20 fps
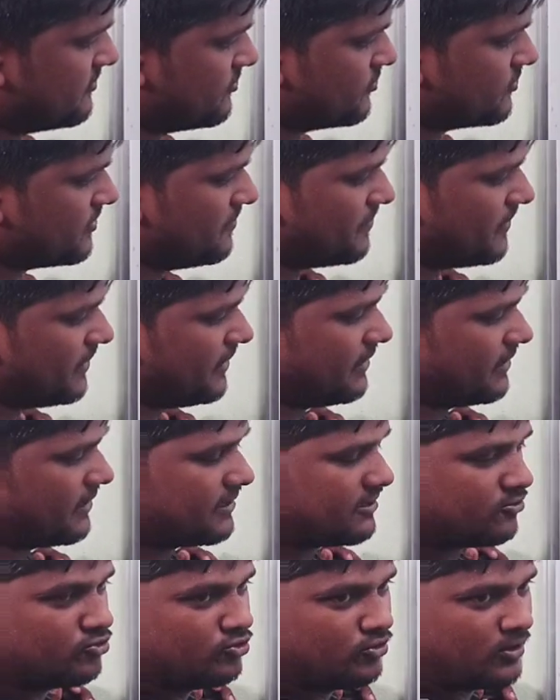So simply
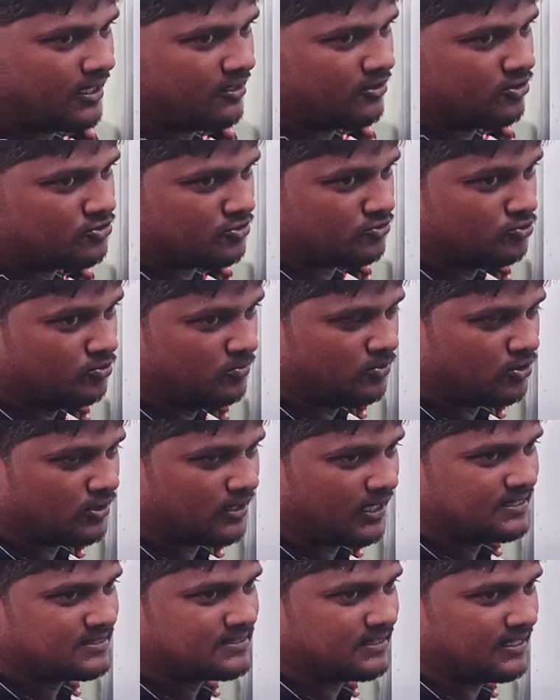here 2
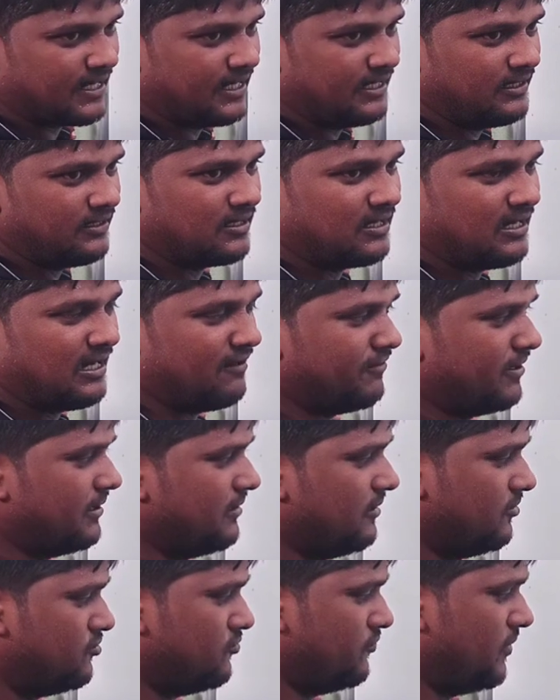borons, 9,
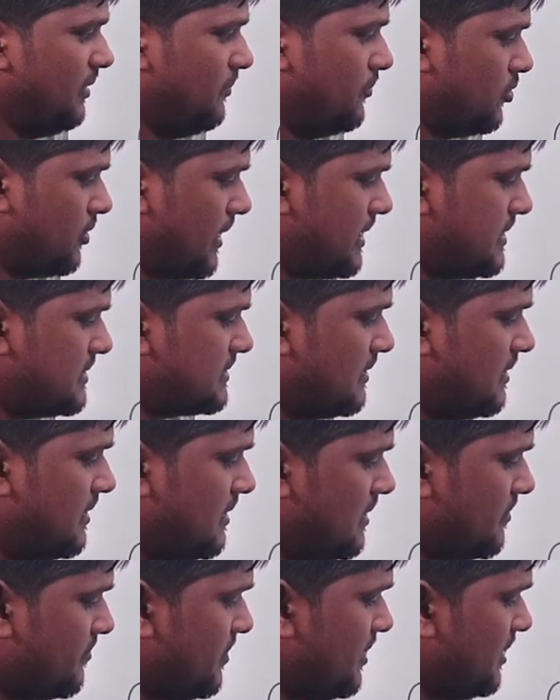11, 12 borons,
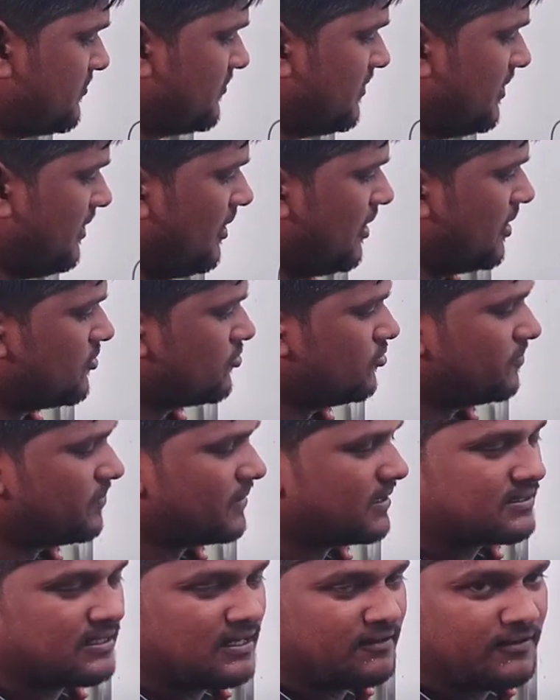B12, 2
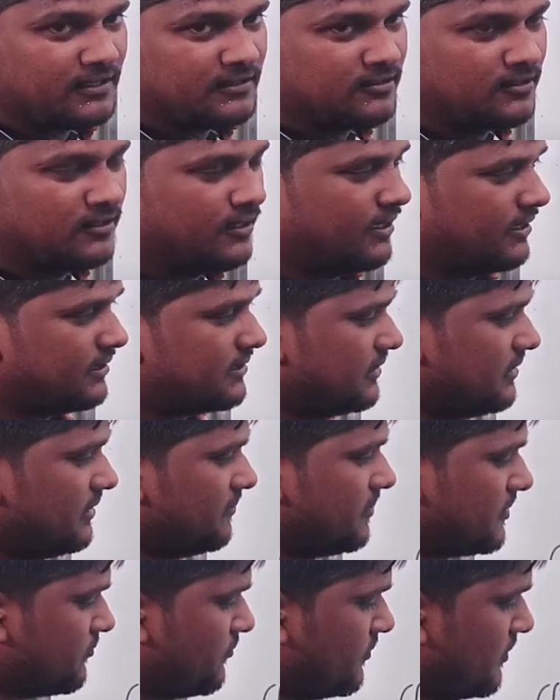plus 11, 13,
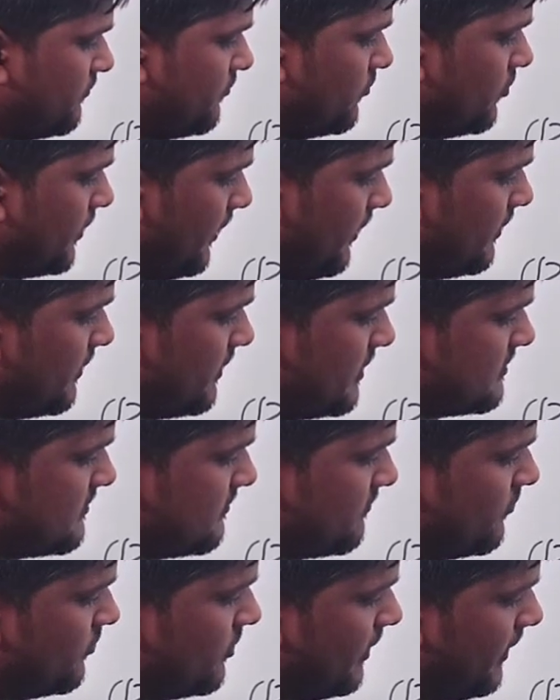13 plus 1, 14,
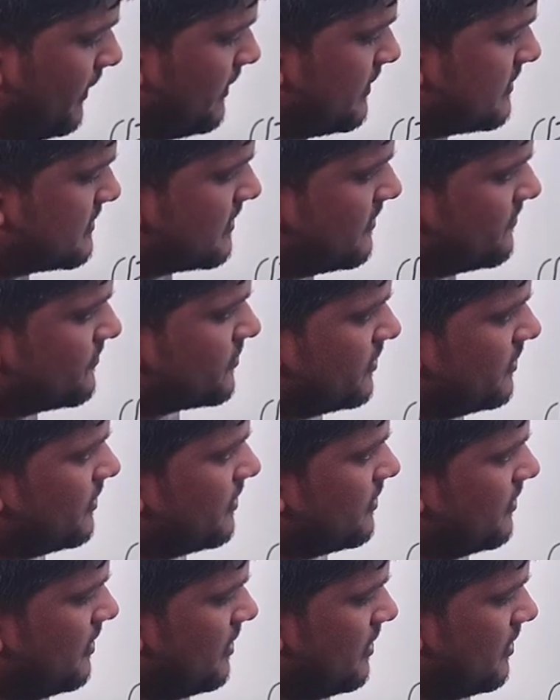H14, it comes
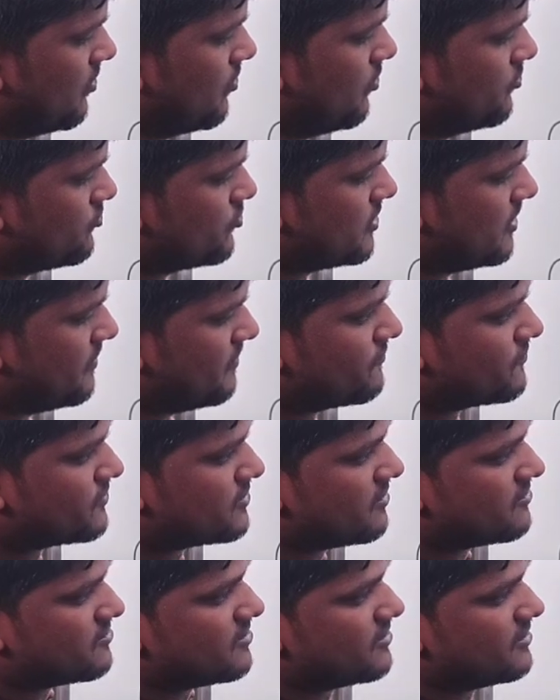under closer type of
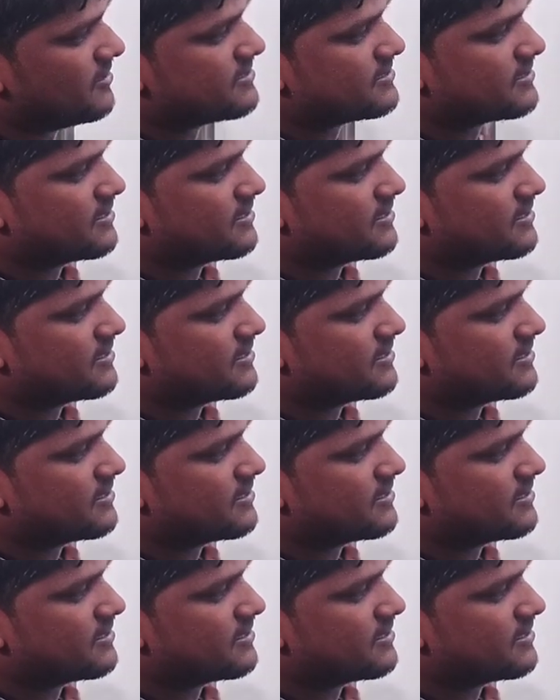structure,